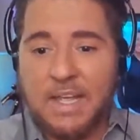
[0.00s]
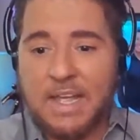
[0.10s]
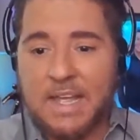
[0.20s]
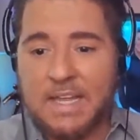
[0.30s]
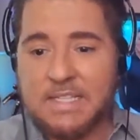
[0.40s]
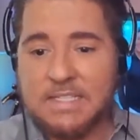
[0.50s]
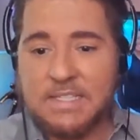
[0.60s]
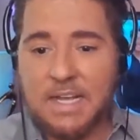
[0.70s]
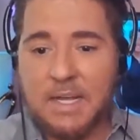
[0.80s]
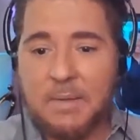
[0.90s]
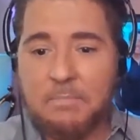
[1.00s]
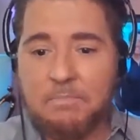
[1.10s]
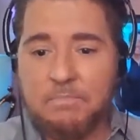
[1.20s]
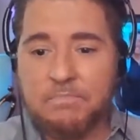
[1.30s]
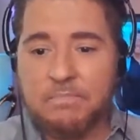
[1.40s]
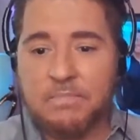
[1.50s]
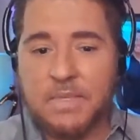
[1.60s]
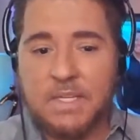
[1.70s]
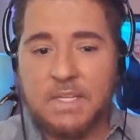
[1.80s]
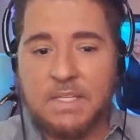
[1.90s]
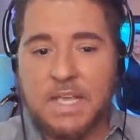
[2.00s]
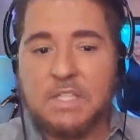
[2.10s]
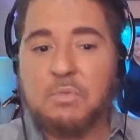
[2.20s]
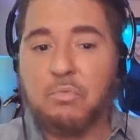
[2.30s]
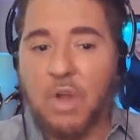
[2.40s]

And um, yes,